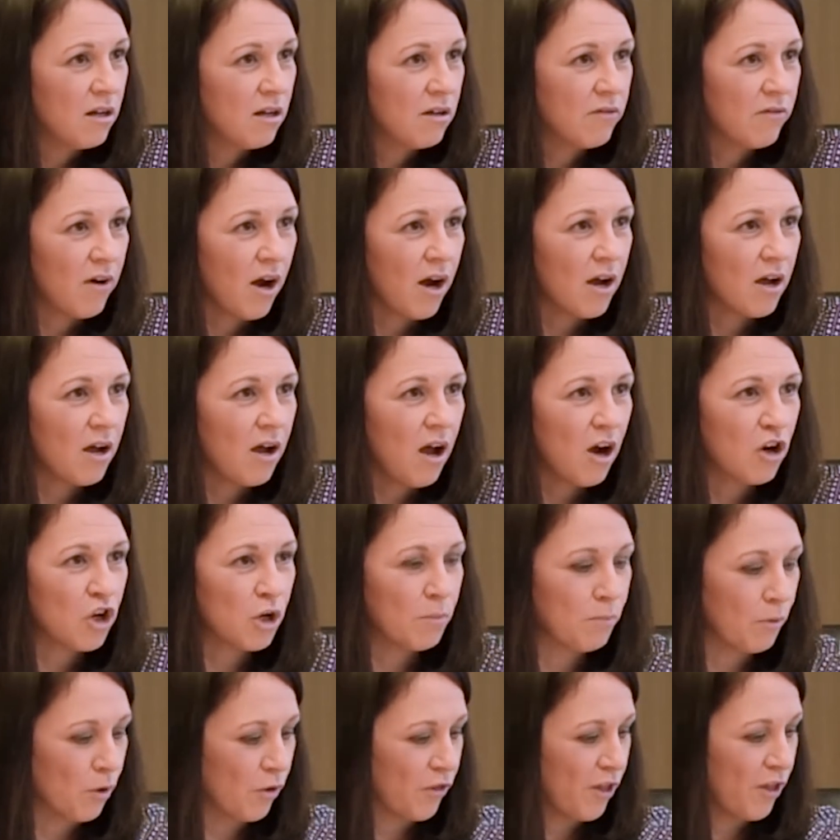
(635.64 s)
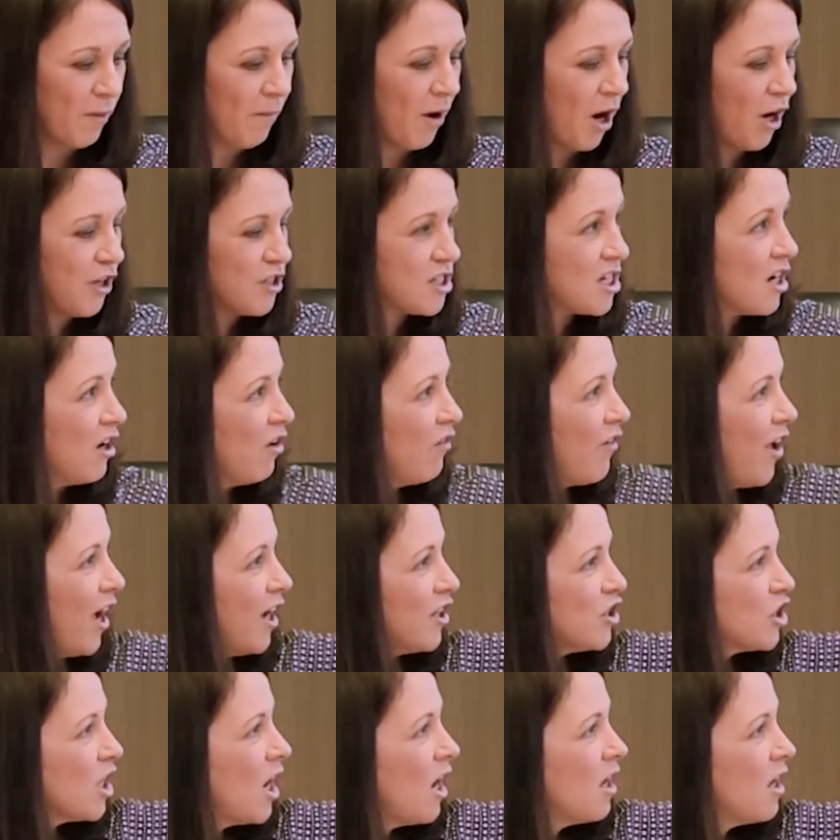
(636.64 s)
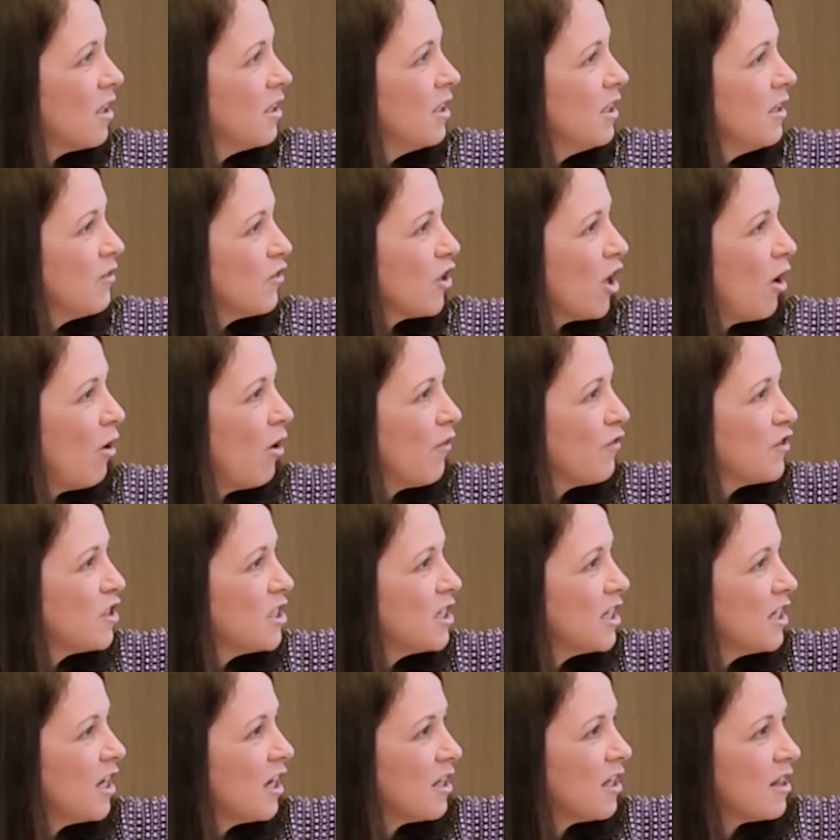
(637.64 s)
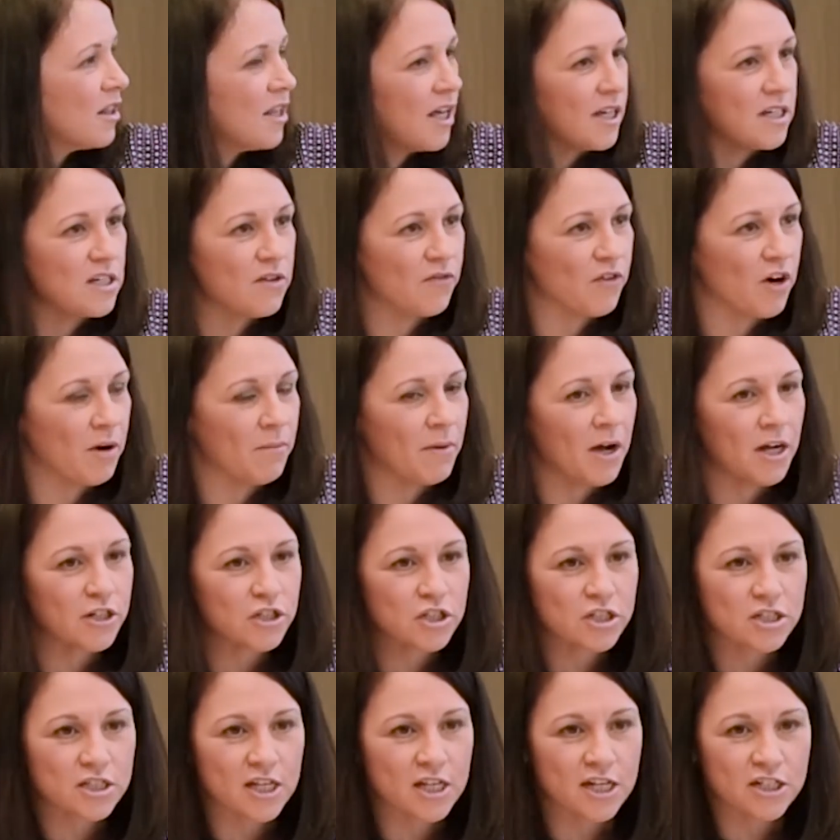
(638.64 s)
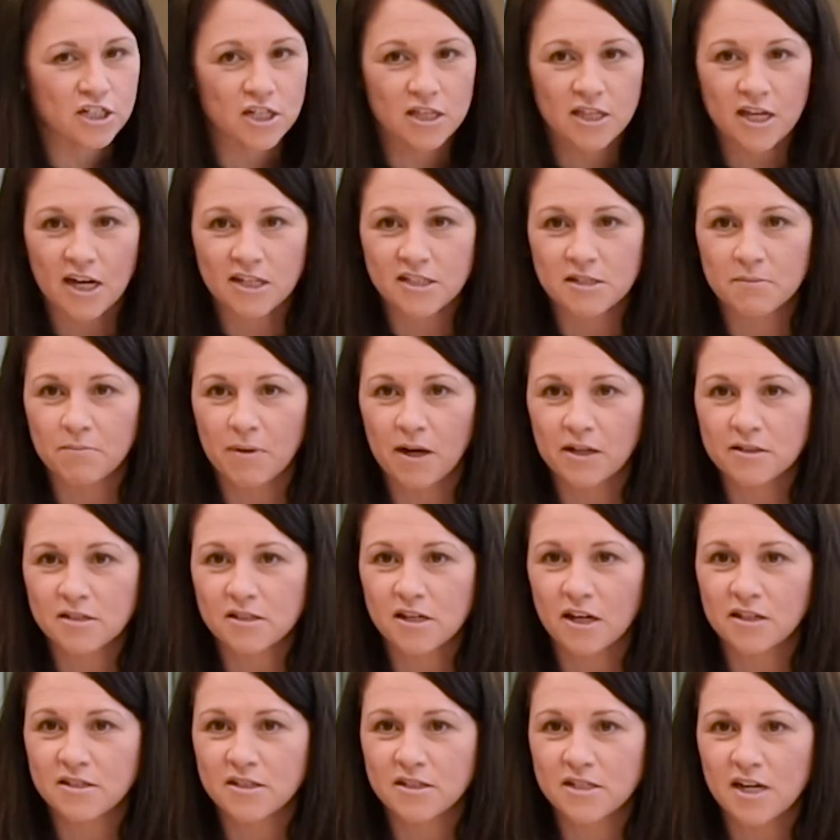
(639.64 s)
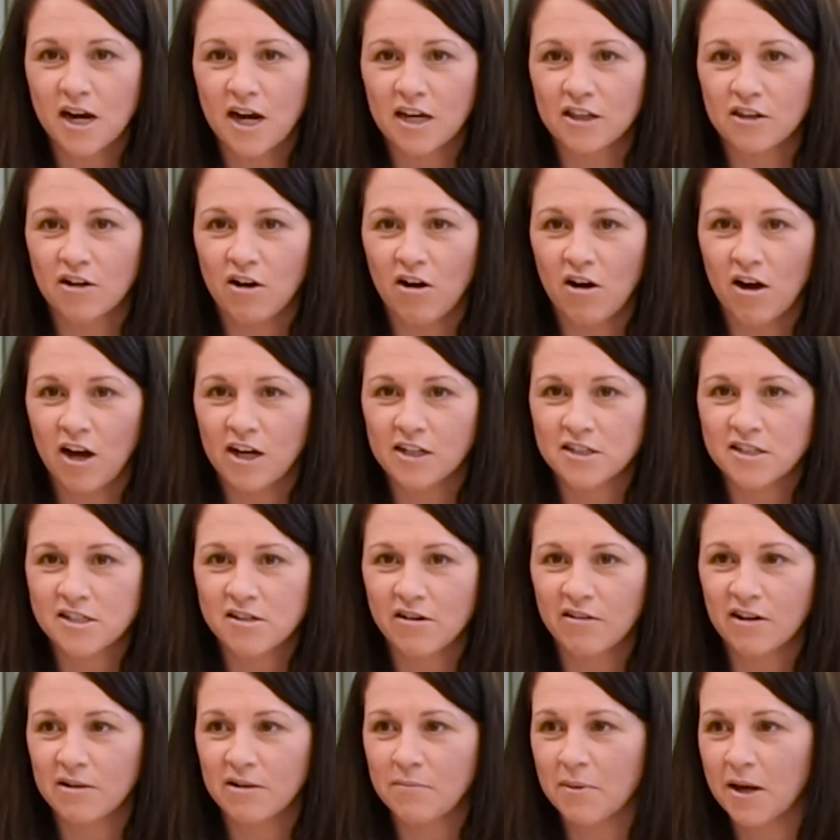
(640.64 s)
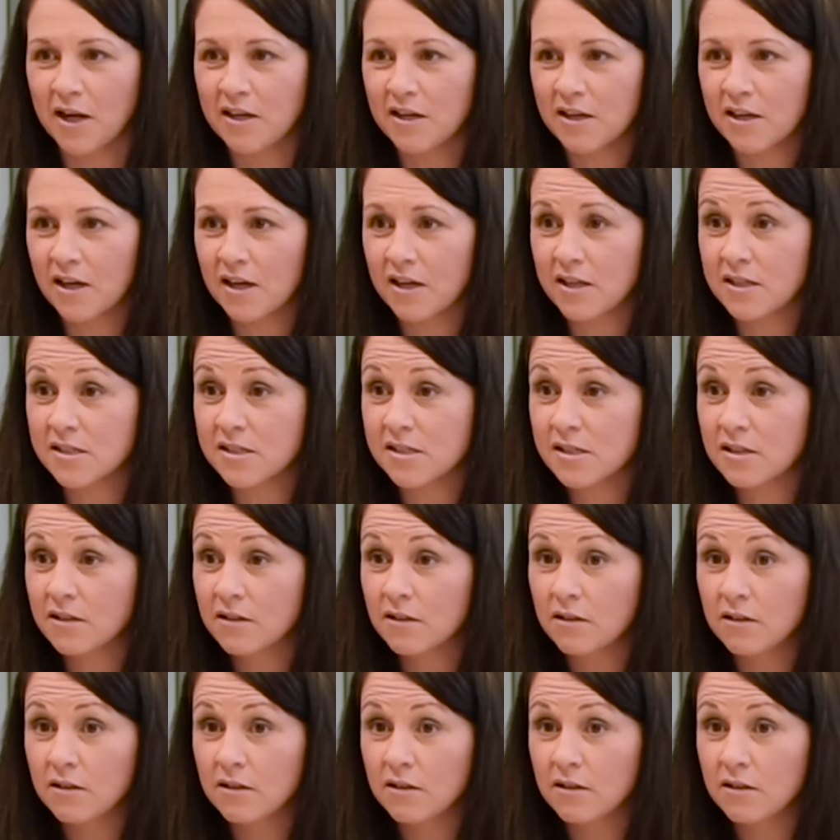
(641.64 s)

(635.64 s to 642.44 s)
right? I could have bought them a hotel voucher, go off to dinner, thank you very much, there's your $1,000, go stay at the Hyatt, sorry about your keys.